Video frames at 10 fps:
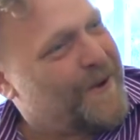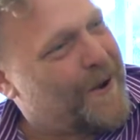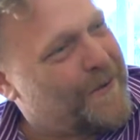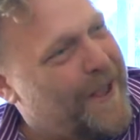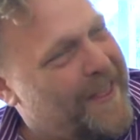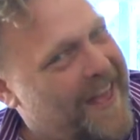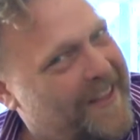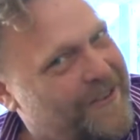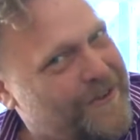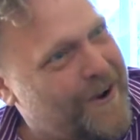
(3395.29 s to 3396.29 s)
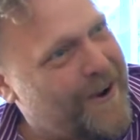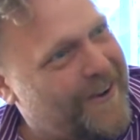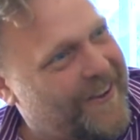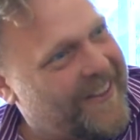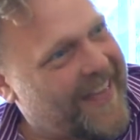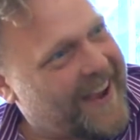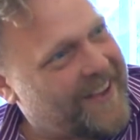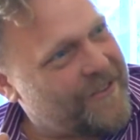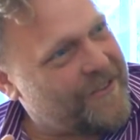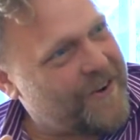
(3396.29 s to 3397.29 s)
And, and that struggle and that
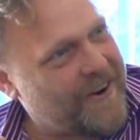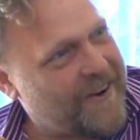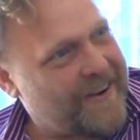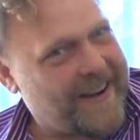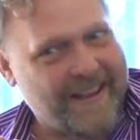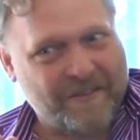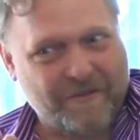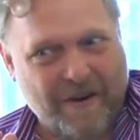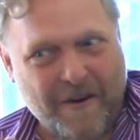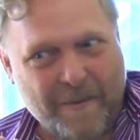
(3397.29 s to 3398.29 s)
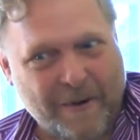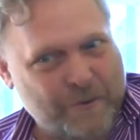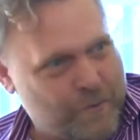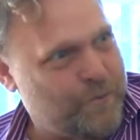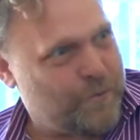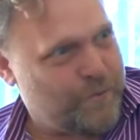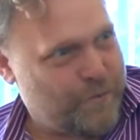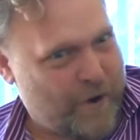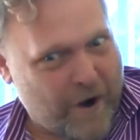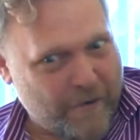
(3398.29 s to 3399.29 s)
concern is very much
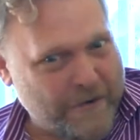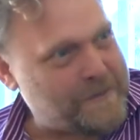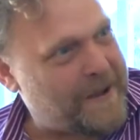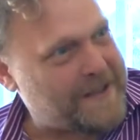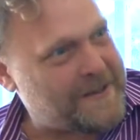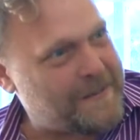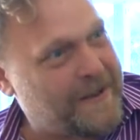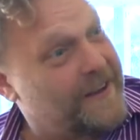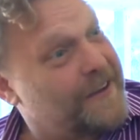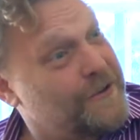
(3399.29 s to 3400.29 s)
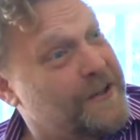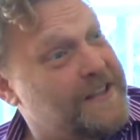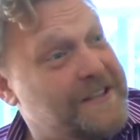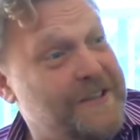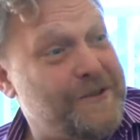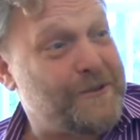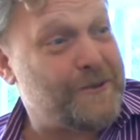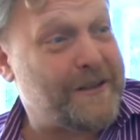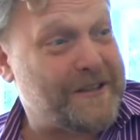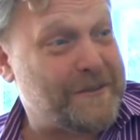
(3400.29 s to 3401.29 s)
our responsibility to continue
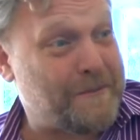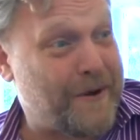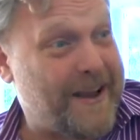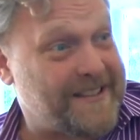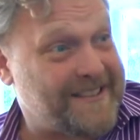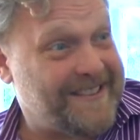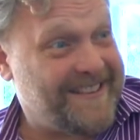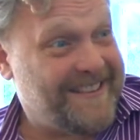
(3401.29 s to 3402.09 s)
to express,